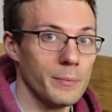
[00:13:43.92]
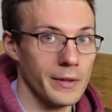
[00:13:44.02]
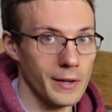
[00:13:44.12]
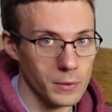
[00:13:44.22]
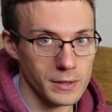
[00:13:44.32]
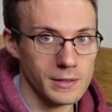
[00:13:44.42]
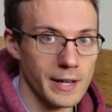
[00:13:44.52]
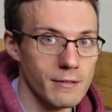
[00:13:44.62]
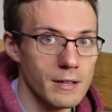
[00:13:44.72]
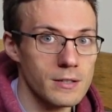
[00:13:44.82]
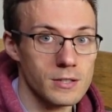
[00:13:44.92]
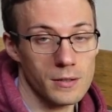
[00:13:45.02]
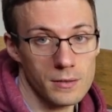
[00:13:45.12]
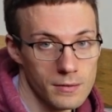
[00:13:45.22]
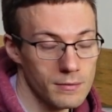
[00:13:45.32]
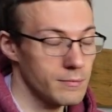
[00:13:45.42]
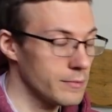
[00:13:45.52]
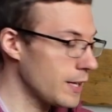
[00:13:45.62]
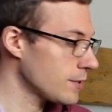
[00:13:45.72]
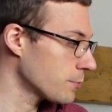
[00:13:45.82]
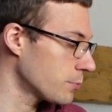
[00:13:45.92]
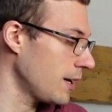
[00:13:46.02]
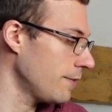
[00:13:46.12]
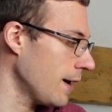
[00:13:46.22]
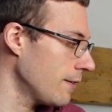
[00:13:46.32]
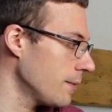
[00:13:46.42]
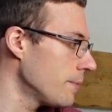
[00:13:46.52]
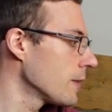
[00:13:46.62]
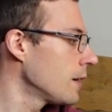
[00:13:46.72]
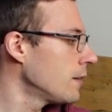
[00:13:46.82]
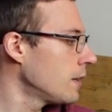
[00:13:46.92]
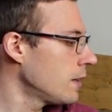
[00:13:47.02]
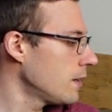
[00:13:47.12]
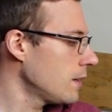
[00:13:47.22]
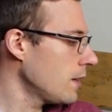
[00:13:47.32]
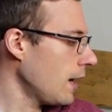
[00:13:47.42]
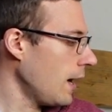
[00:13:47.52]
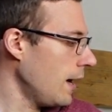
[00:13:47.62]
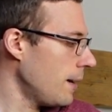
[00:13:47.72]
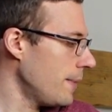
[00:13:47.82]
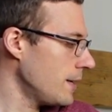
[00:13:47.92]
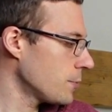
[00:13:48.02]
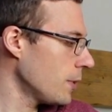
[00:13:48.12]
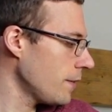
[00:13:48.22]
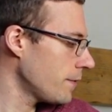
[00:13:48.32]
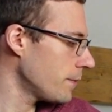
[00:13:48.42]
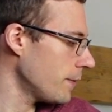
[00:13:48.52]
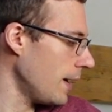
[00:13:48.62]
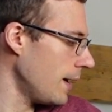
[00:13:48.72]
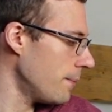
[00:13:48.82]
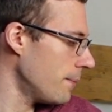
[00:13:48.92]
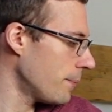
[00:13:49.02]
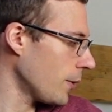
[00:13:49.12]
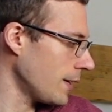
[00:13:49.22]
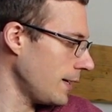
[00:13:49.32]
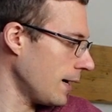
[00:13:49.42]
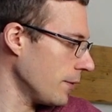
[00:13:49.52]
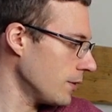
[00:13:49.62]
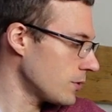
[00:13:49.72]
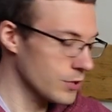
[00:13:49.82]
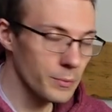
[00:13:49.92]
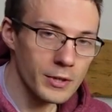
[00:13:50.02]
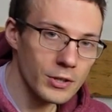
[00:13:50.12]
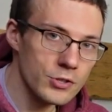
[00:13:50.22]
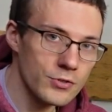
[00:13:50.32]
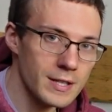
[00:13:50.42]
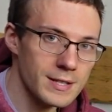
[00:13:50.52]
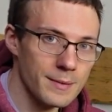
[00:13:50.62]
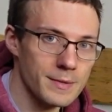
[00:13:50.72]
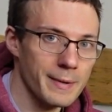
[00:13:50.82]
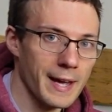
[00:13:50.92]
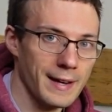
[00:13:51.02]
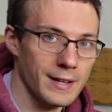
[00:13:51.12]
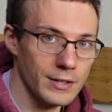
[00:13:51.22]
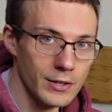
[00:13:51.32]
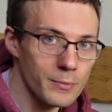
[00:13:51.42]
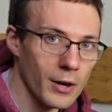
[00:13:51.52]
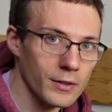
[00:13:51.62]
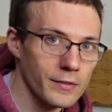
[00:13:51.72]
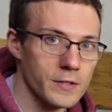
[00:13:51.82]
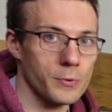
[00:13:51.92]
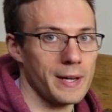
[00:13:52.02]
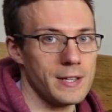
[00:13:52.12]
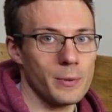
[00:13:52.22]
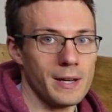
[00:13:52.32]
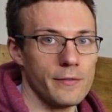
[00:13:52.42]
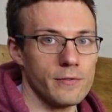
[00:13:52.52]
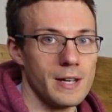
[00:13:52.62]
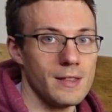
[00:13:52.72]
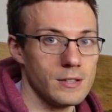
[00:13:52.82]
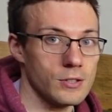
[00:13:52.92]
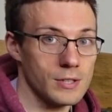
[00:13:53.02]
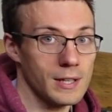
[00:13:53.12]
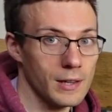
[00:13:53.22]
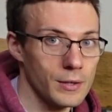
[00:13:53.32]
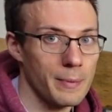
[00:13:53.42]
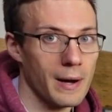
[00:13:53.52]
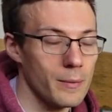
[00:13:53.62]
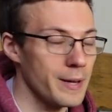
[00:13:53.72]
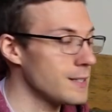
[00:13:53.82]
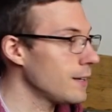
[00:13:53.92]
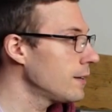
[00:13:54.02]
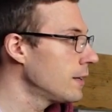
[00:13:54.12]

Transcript: but the old Ultegra, so that's pretty fair of them. It's worth pointing out that some countries seem to be getting a new model for 2023 that does include a power meter.